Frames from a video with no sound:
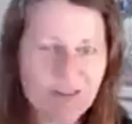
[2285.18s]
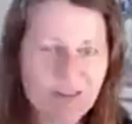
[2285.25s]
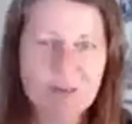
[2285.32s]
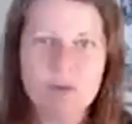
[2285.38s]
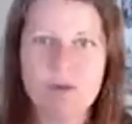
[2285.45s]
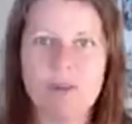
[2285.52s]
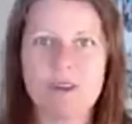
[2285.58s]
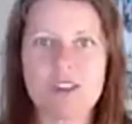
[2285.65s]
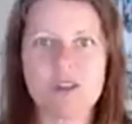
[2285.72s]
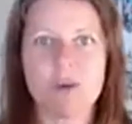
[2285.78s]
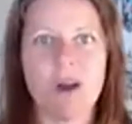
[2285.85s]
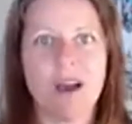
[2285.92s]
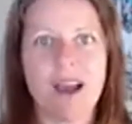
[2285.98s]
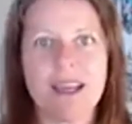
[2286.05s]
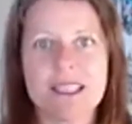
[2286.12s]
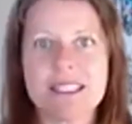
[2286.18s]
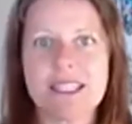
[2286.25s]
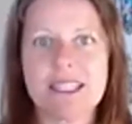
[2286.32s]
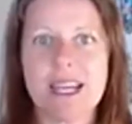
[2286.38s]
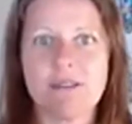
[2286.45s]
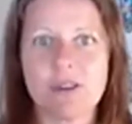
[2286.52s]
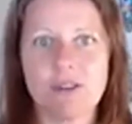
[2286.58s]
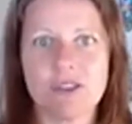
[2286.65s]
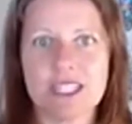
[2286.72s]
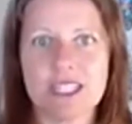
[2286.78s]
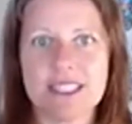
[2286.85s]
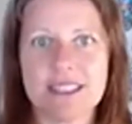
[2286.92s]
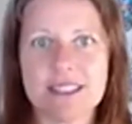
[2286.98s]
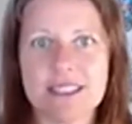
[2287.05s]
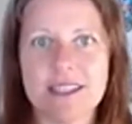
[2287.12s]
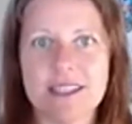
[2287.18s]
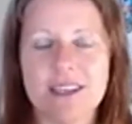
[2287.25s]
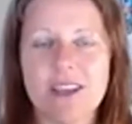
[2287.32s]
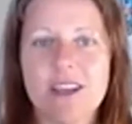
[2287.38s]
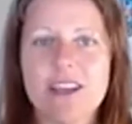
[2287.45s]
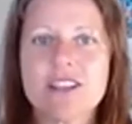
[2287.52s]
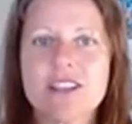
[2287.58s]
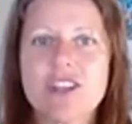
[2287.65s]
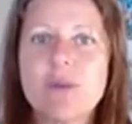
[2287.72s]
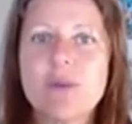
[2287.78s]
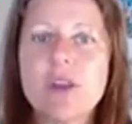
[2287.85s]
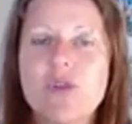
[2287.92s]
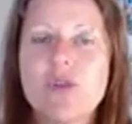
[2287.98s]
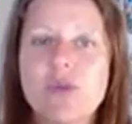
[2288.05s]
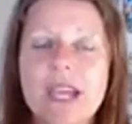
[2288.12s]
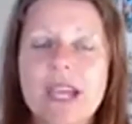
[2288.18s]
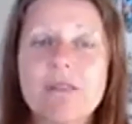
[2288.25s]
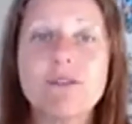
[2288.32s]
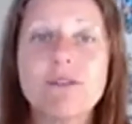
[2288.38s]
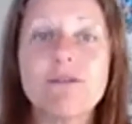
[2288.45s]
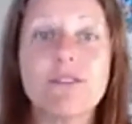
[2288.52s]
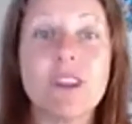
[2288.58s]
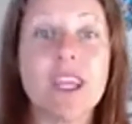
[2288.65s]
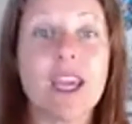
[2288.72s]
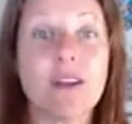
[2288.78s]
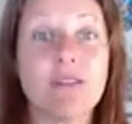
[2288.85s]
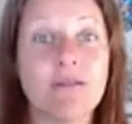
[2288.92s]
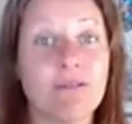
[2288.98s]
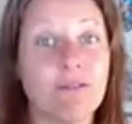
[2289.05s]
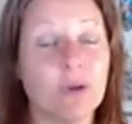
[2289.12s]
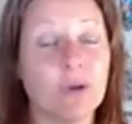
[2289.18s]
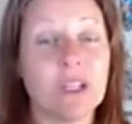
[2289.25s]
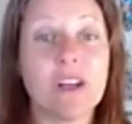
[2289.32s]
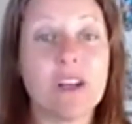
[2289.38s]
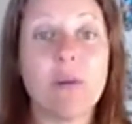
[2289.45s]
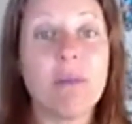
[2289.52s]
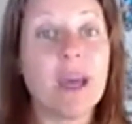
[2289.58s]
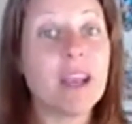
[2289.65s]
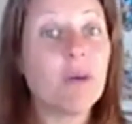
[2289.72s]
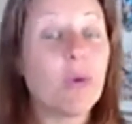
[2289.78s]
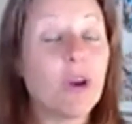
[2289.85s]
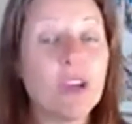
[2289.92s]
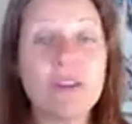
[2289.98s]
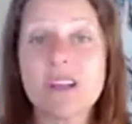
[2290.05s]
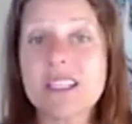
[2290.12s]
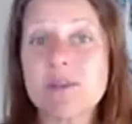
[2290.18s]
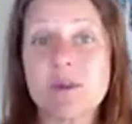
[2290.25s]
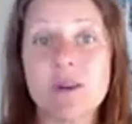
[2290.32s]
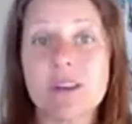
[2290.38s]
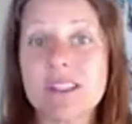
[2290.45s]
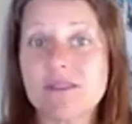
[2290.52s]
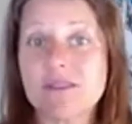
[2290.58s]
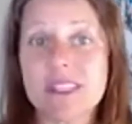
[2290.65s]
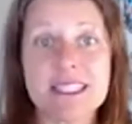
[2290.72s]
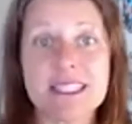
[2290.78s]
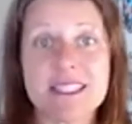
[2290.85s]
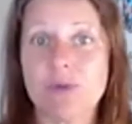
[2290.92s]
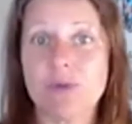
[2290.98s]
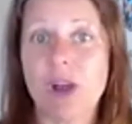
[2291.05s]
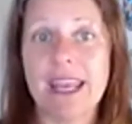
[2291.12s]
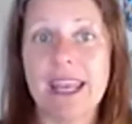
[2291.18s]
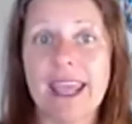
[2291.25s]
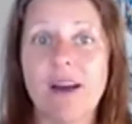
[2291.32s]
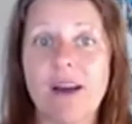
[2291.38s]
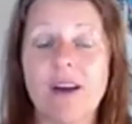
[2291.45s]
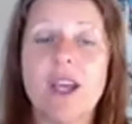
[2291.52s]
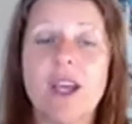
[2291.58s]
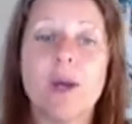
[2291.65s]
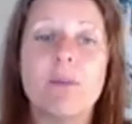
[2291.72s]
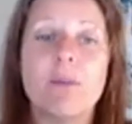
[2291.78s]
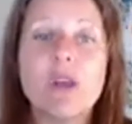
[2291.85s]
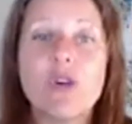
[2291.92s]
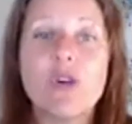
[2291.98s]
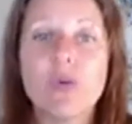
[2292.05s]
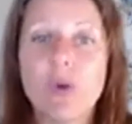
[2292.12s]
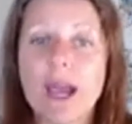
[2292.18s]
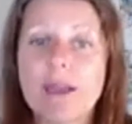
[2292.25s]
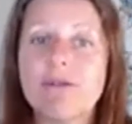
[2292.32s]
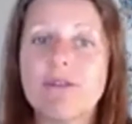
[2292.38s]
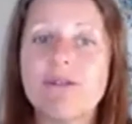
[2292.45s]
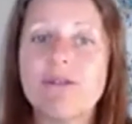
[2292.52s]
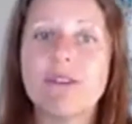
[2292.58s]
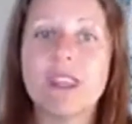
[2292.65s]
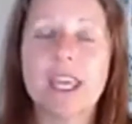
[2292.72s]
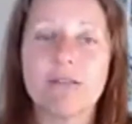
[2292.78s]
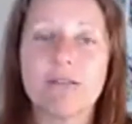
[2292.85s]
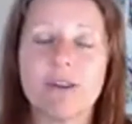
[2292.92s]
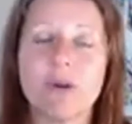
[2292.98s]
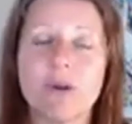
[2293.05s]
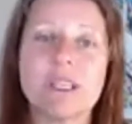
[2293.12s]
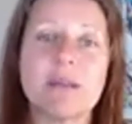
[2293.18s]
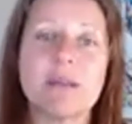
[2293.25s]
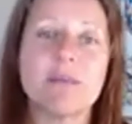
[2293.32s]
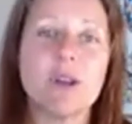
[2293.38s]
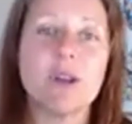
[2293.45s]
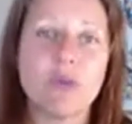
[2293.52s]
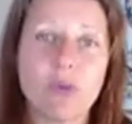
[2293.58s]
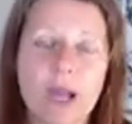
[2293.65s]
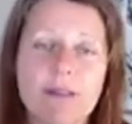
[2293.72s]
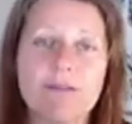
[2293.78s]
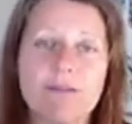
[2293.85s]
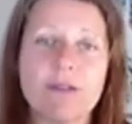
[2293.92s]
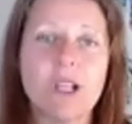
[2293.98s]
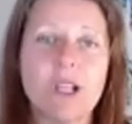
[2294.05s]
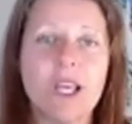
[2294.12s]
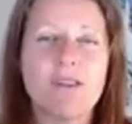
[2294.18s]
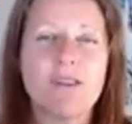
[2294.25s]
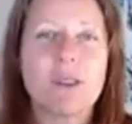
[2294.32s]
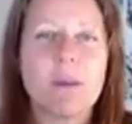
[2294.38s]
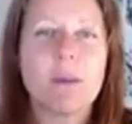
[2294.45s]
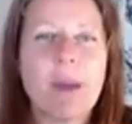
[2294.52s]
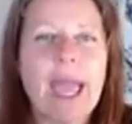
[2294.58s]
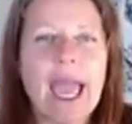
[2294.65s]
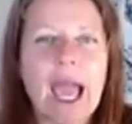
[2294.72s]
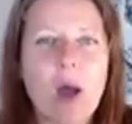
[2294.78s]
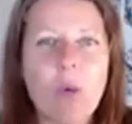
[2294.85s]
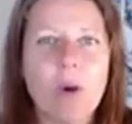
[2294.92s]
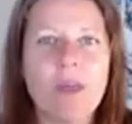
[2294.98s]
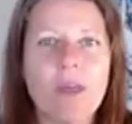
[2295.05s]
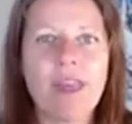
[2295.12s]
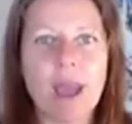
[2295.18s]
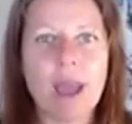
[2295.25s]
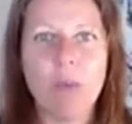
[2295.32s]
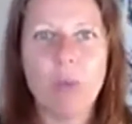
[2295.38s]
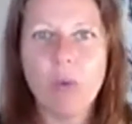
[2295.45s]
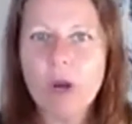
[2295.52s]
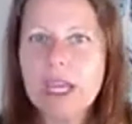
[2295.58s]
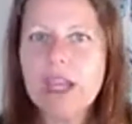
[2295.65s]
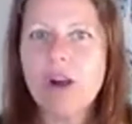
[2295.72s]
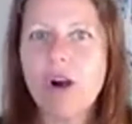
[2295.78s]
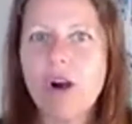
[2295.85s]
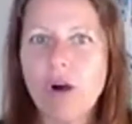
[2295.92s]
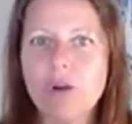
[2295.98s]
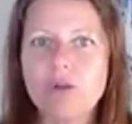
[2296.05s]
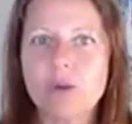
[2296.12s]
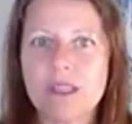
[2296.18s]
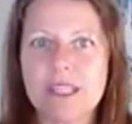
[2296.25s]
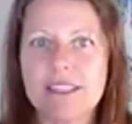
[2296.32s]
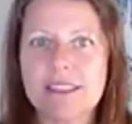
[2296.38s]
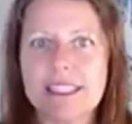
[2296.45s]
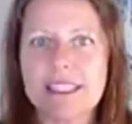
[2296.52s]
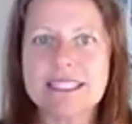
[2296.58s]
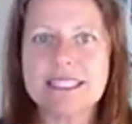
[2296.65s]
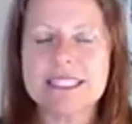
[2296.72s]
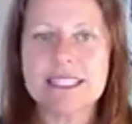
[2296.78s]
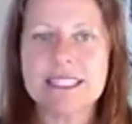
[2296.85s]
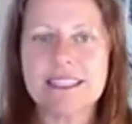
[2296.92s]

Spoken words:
move into a higher state of consciousness. So be grateful for the unfolding. No matter what your experience of this is right now, be grateful for the unfolding. Be grateful for the power that we hold within this